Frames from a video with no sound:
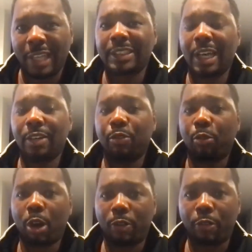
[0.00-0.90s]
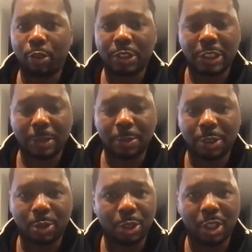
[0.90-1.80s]
that's kind of rare for a team
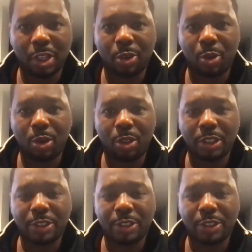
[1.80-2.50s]
so young.